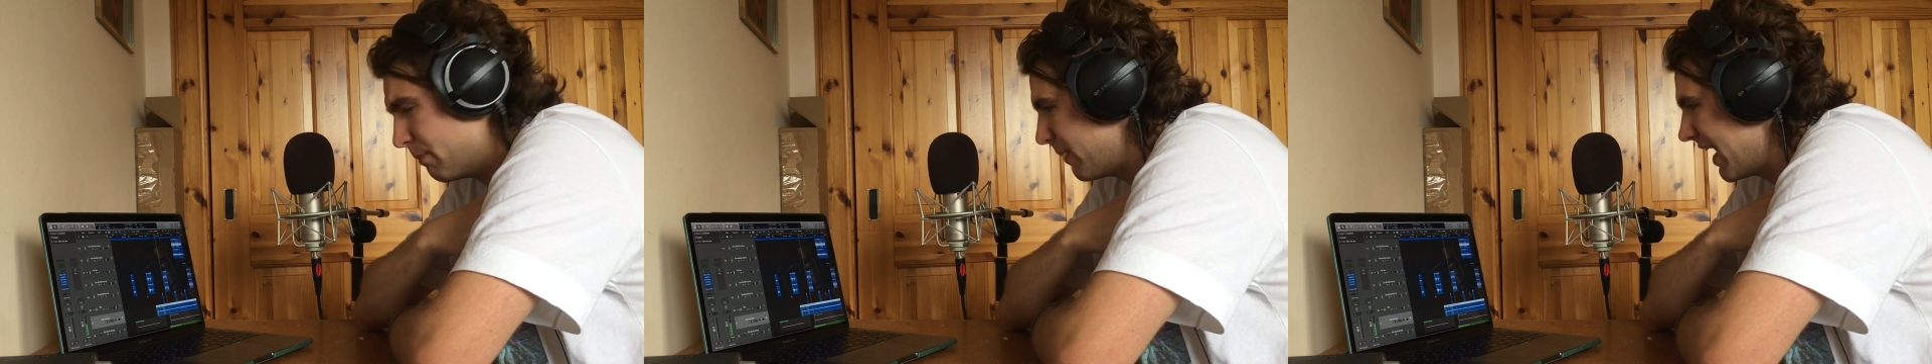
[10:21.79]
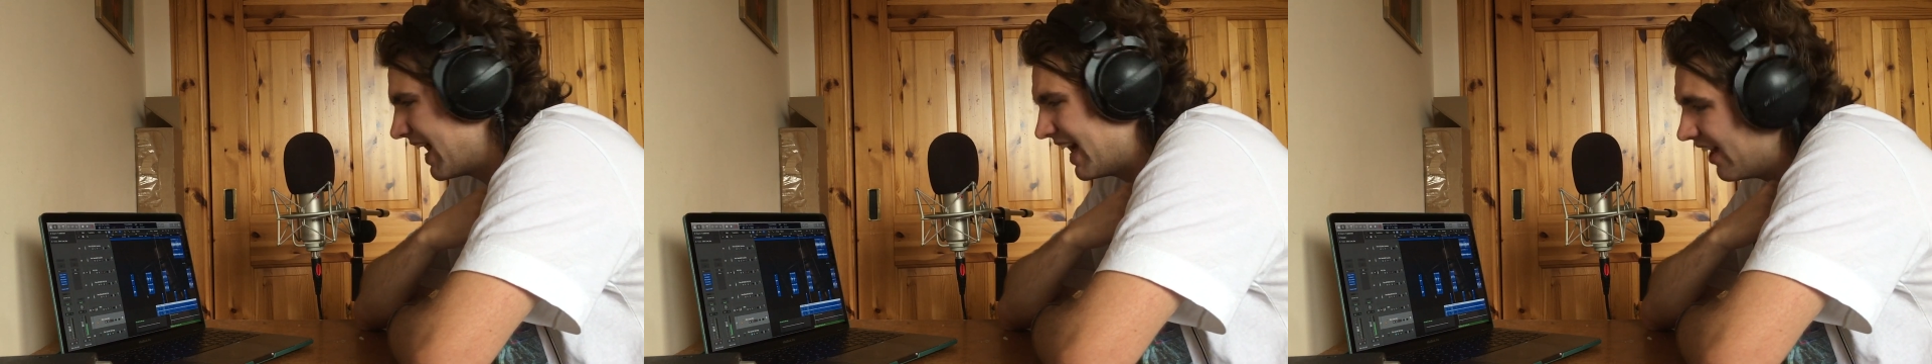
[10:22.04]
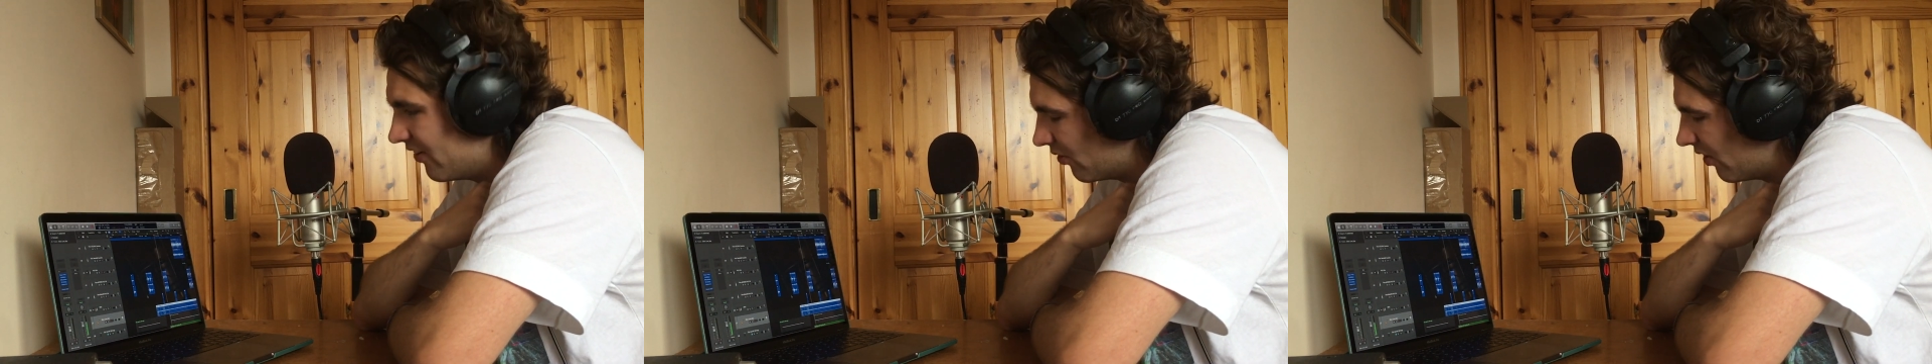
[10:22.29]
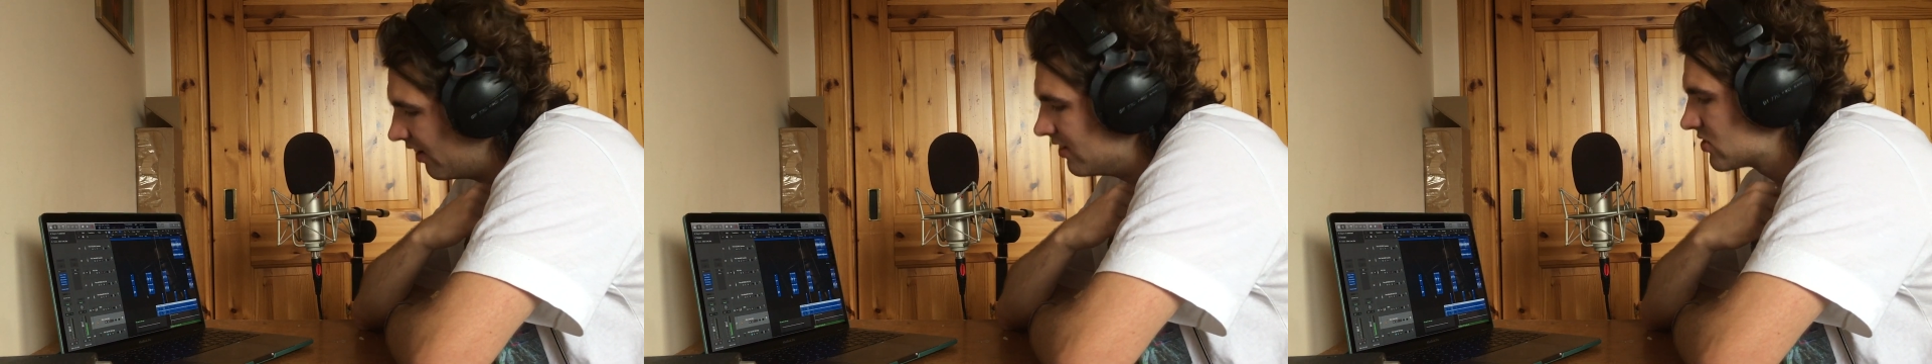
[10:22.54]
pad
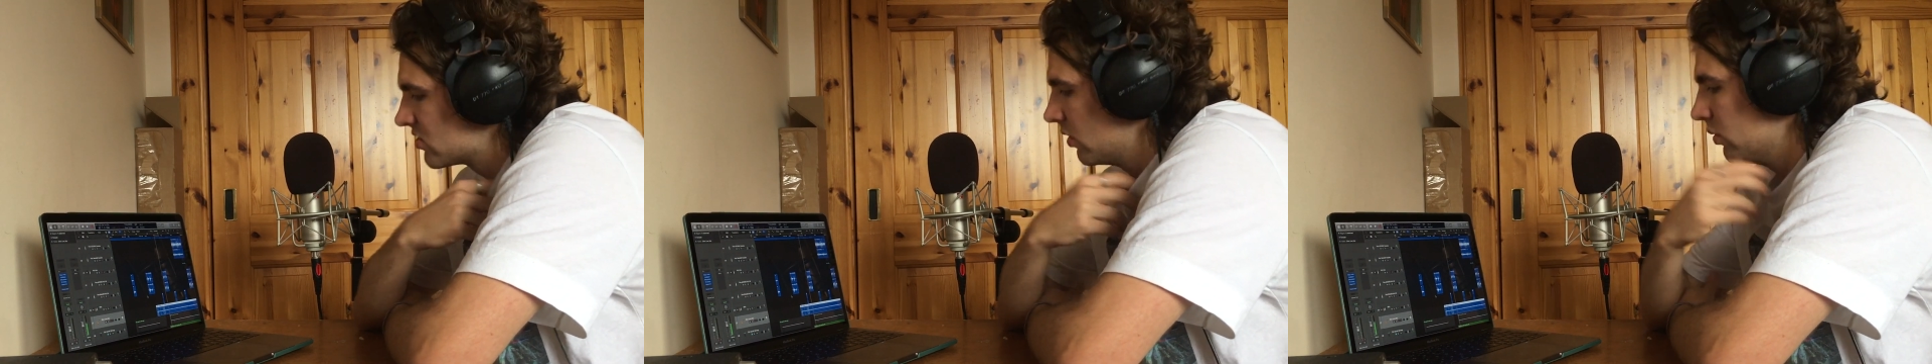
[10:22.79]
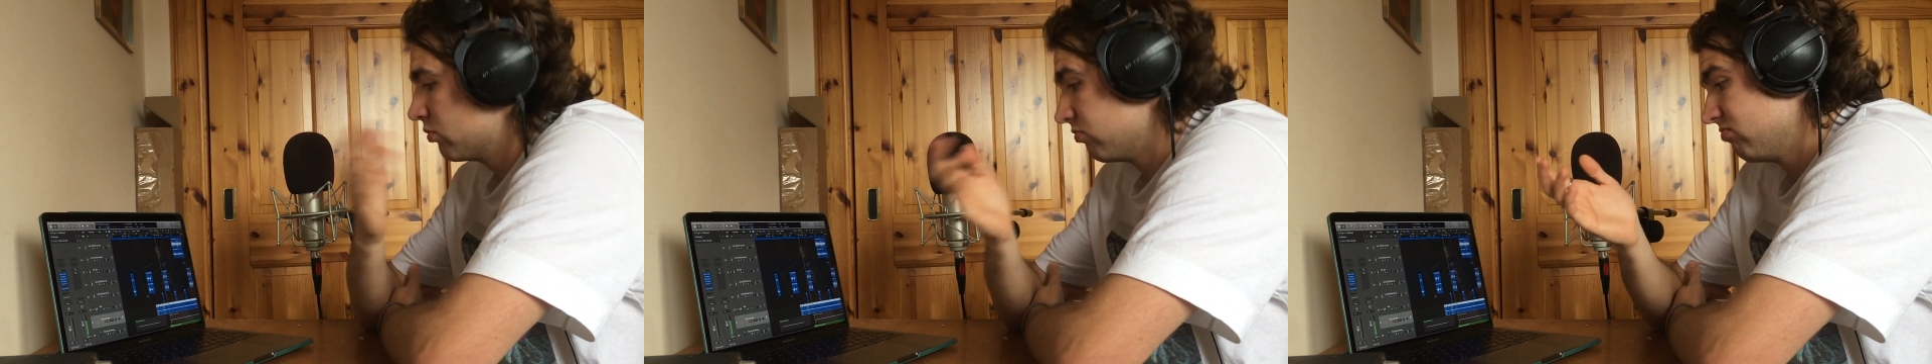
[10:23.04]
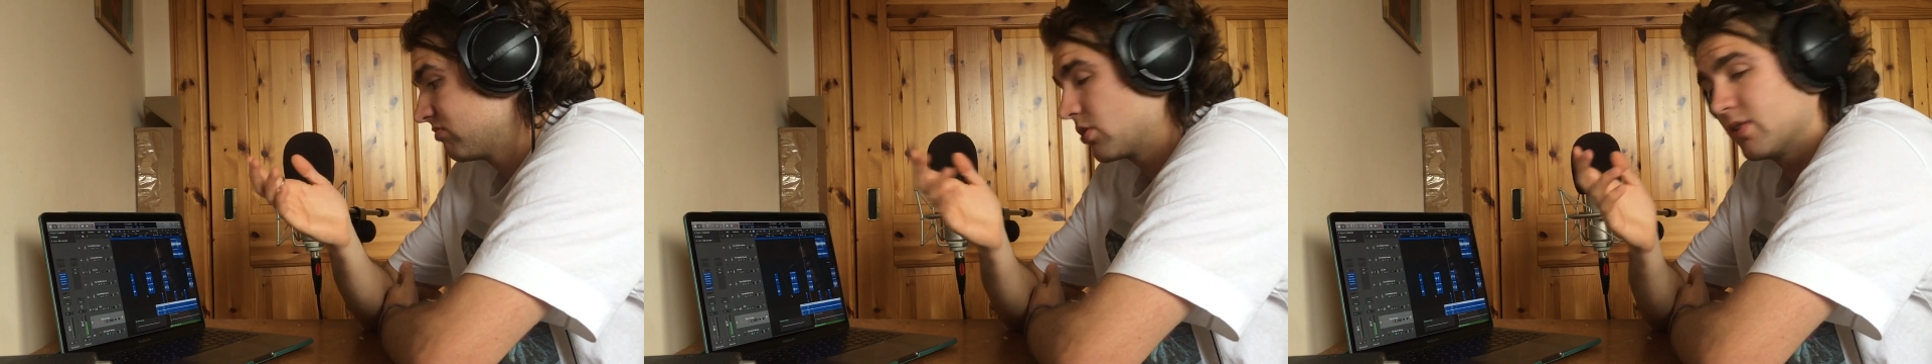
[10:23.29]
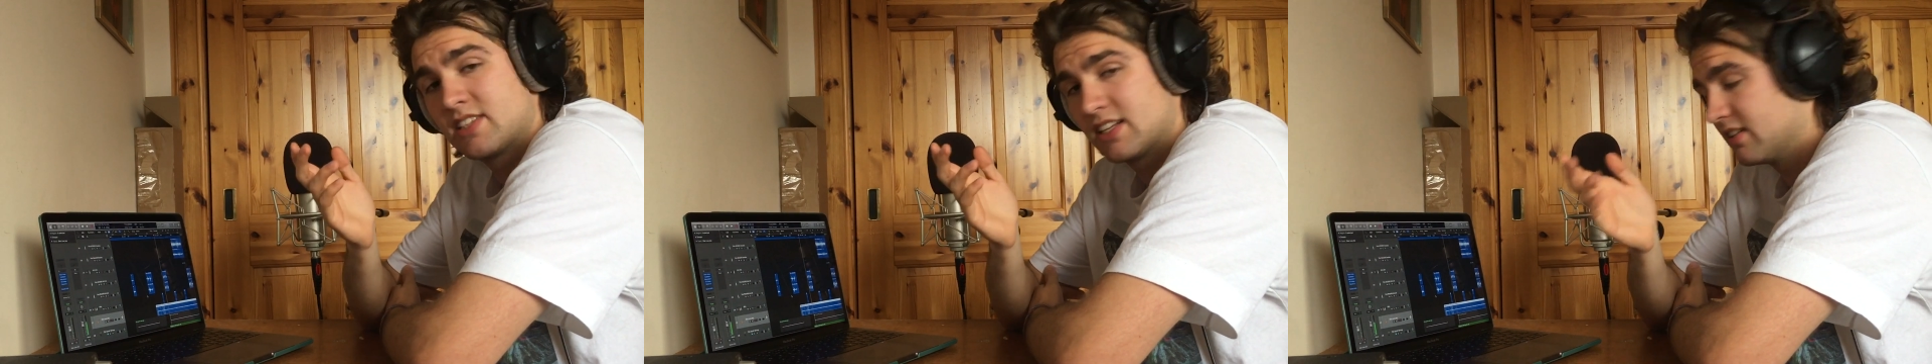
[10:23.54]
or so I
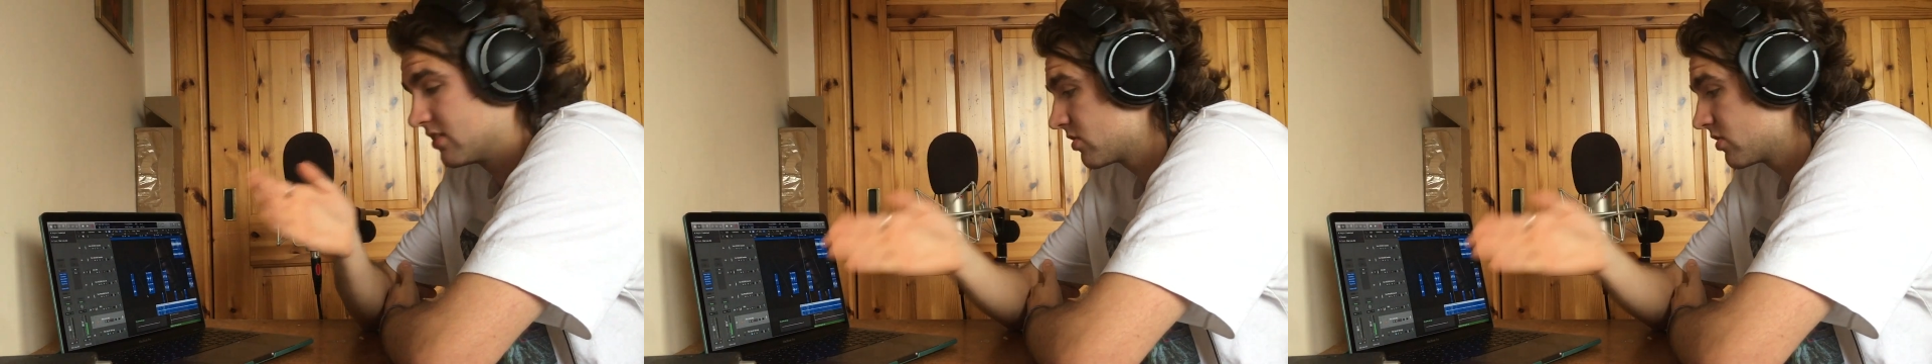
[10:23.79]
didn't.